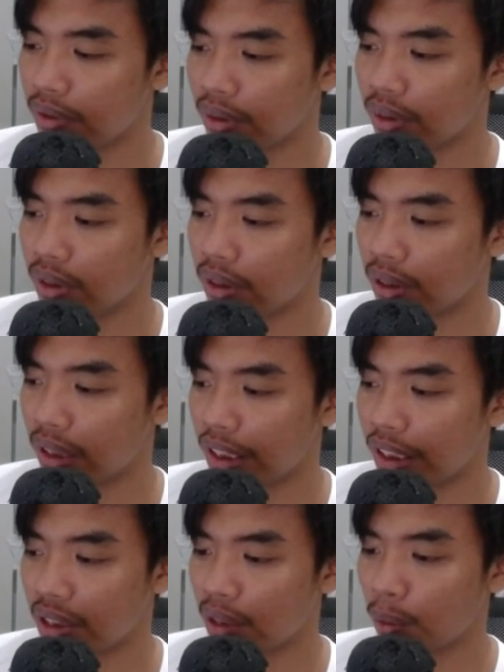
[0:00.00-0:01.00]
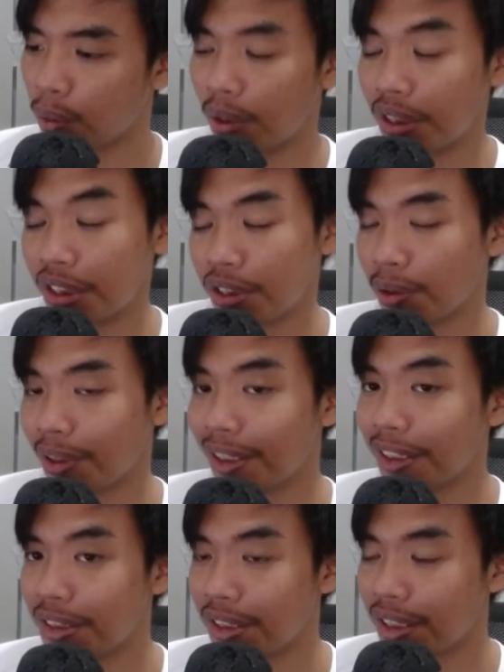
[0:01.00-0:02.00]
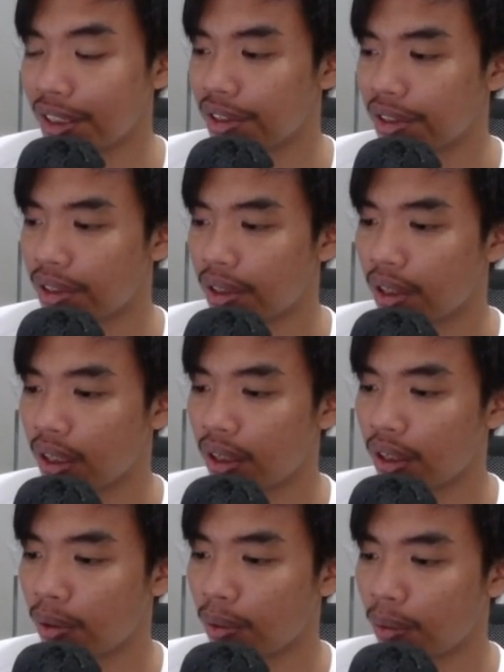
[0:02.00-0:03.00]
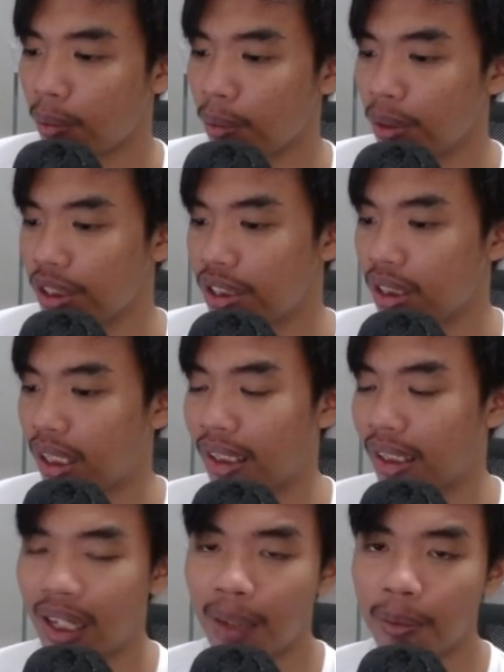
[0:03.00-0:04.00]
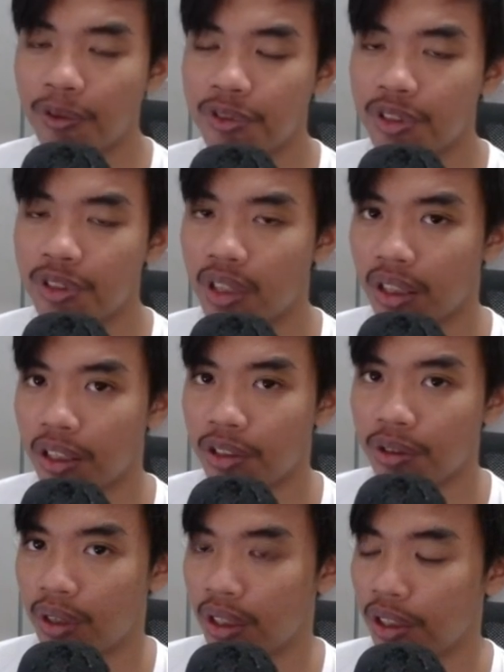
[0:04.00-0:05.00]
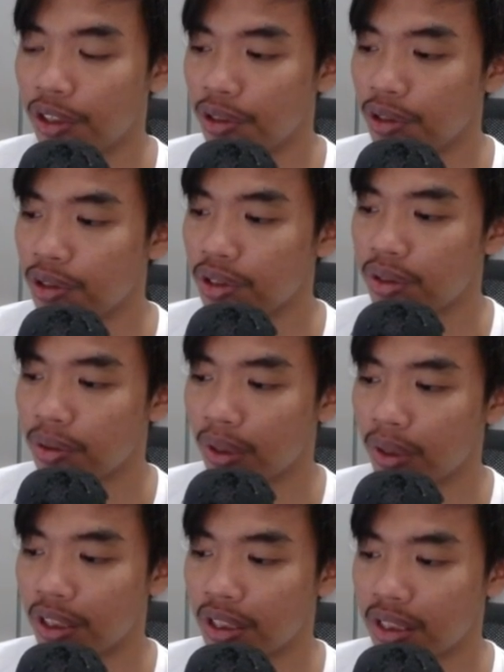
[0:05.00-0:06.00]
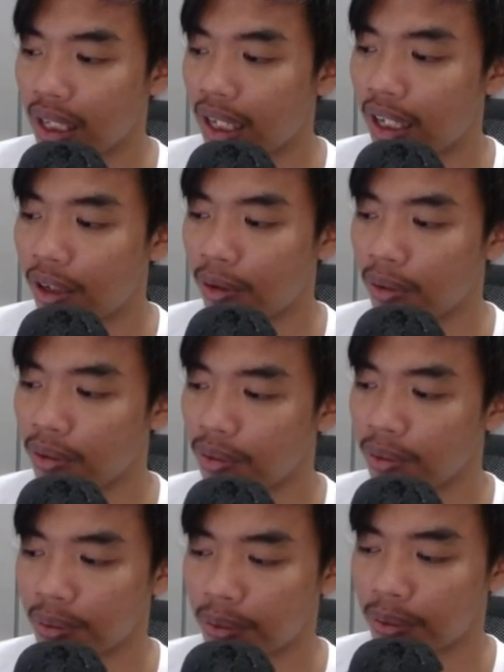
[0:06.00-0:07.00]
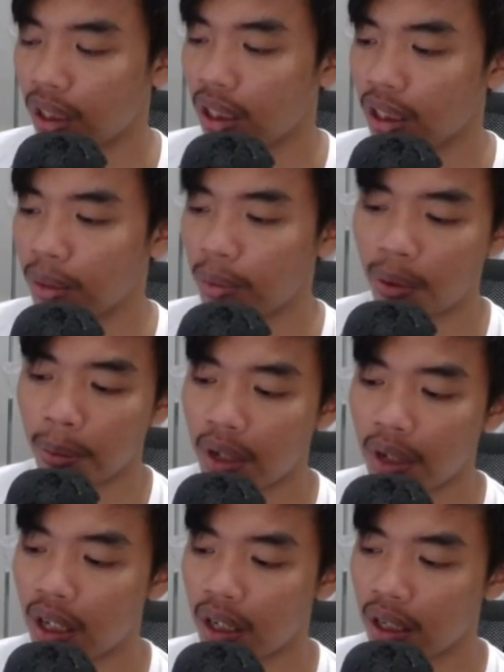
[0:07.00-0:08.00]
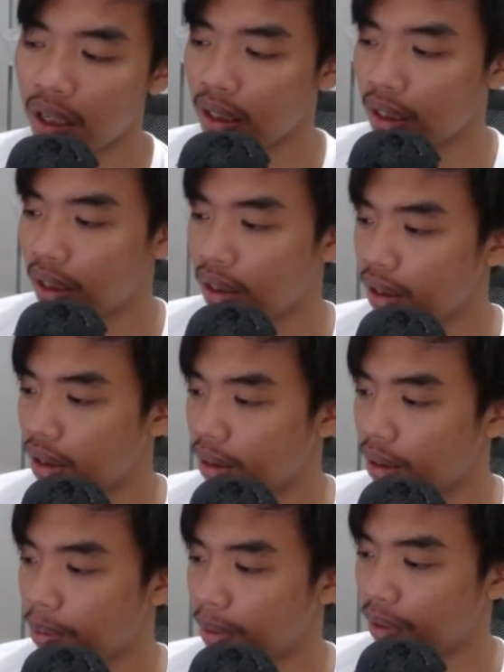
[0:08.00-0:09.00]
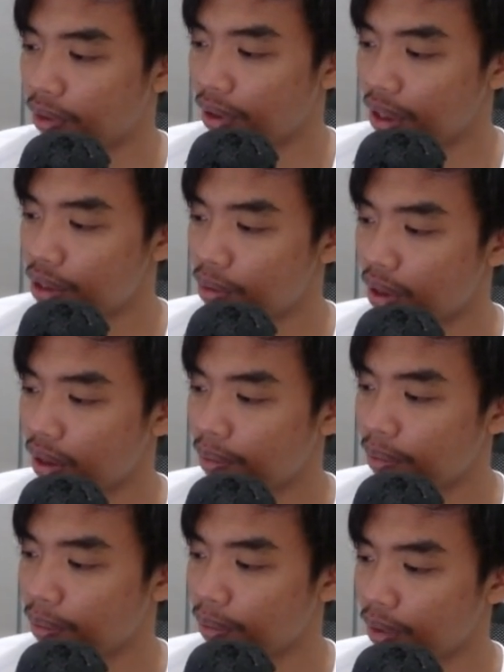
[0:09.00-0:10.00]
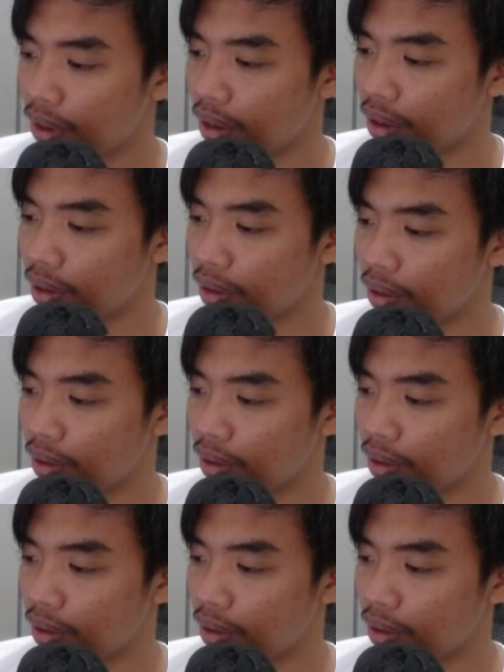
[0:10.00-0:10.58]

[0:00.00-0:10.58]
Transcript: unlike chart, which you can change which type of chart that you're gonna use, whether it's line or column or bar. But for this one, you need to